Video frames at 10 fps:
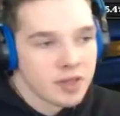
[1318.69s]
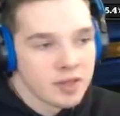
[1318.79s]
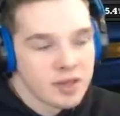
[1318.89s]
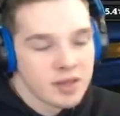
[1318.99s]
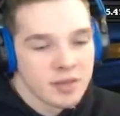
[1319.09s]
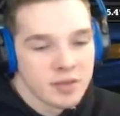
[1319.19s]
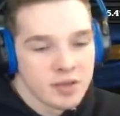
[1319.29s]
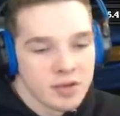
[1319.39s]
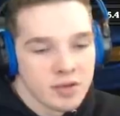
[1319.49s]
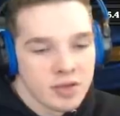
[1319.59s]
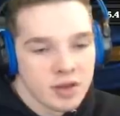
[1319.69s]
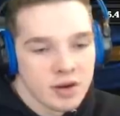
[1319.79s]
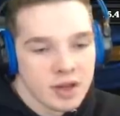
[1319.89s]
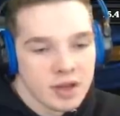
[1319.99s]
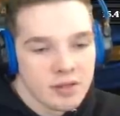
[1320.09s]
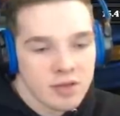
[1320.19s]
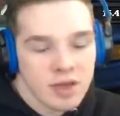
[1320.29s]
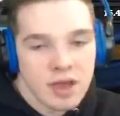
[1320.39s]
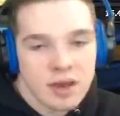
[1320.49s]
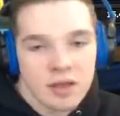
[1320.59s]
Poison Seeds number 2, so that already answers
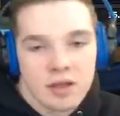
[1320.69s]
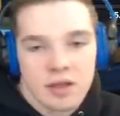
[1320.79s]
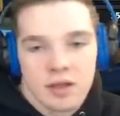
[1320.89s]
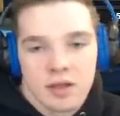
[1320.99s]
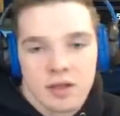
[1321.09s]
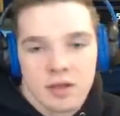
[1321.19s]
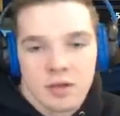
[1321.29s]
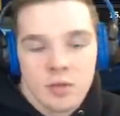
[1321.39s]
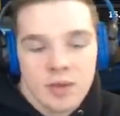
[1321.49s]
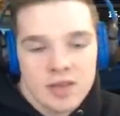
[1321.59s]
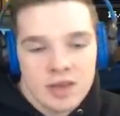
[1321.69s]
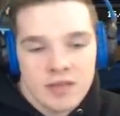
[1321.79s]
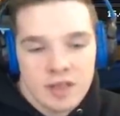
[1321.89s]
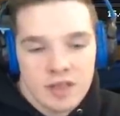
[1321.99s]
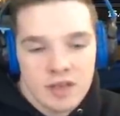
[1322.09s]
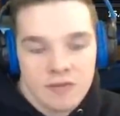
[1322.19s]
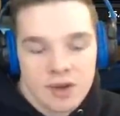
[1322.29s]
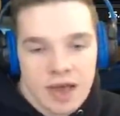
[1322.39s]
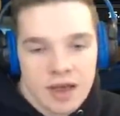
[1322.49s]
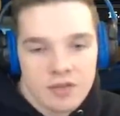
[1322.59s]
that. We basically have in
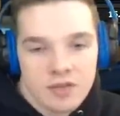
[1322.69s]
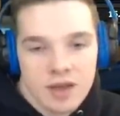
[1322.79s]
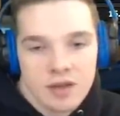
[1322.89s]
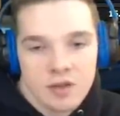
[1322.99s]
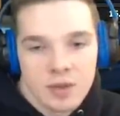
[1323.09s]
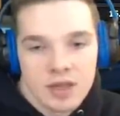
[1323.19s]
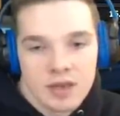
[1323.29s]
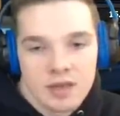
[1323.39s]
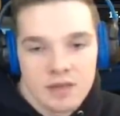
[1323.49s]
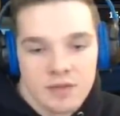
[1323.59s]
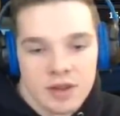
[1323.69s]
infinite Astral Tigers, but he has